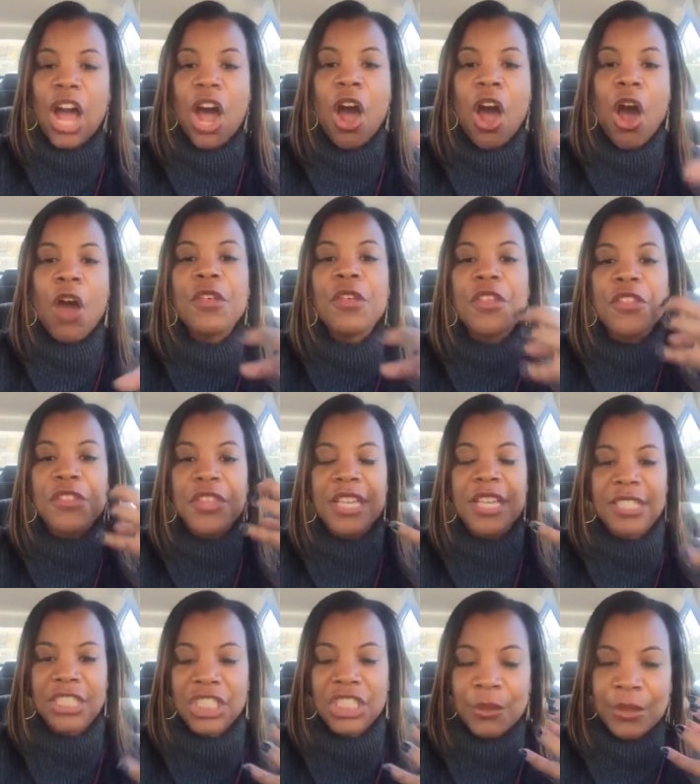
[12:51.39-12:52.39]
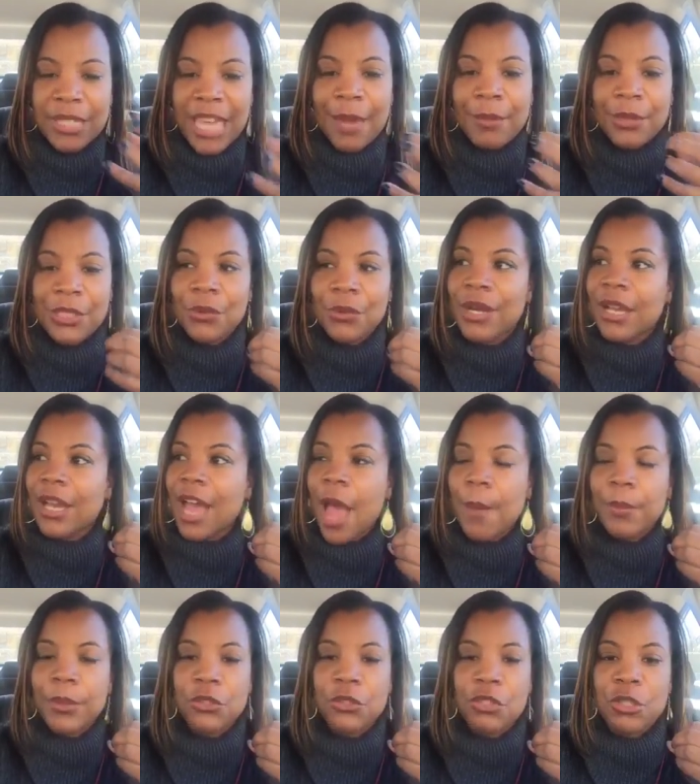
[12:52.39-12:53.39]
all of the things that she was able to
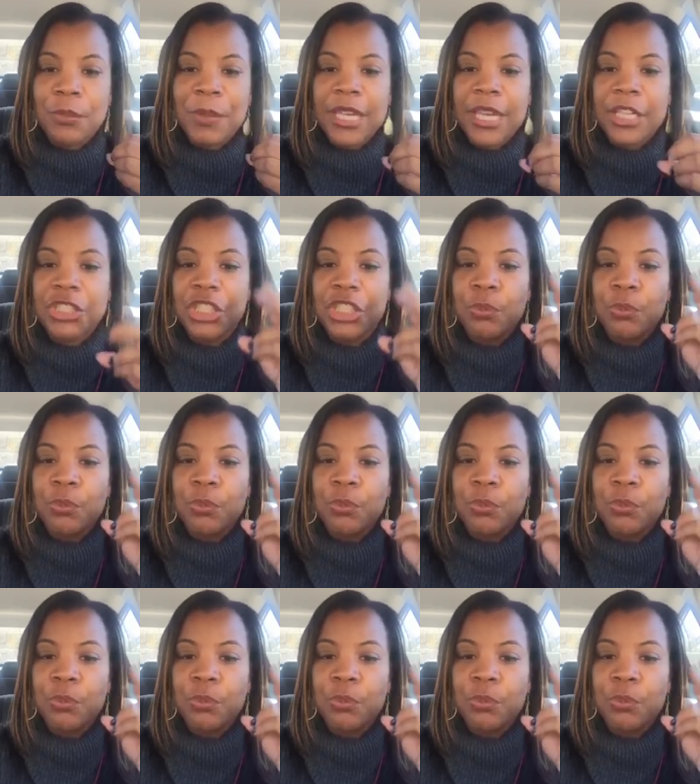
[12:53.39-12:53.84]
accomplish was because